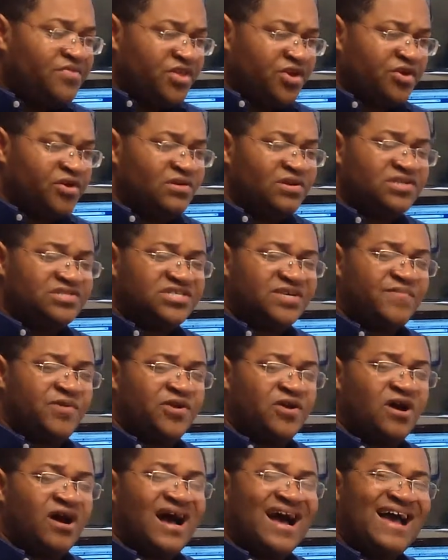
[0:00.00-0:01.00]
the only
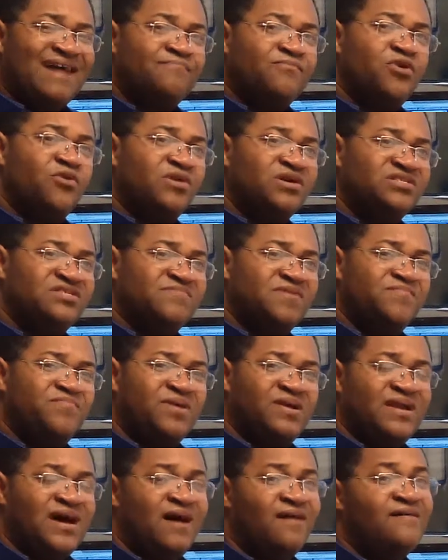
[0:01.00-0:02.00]
seminar. I'm going to be
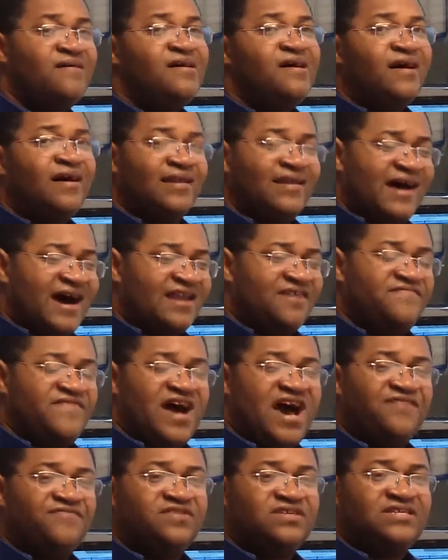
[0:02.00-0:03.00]
putting out a lot
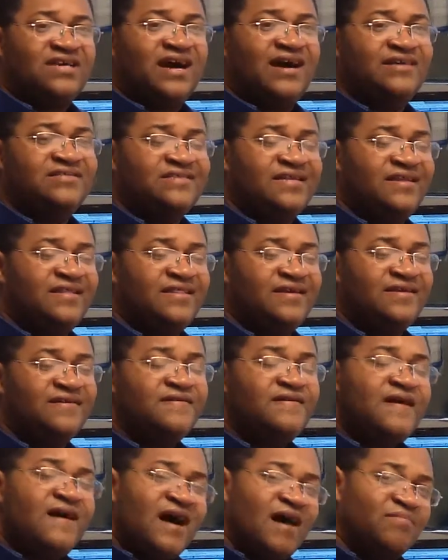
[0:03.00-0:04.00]
of advertising in
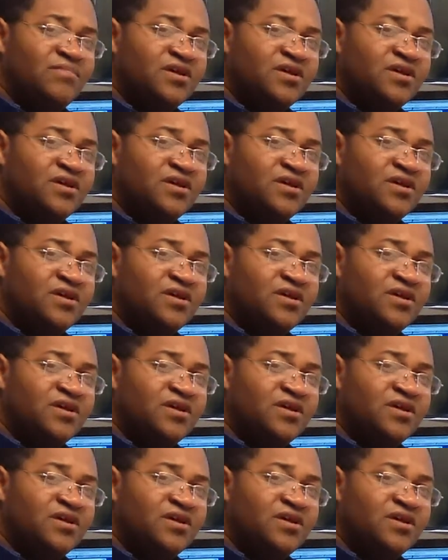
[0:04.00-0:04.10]
there.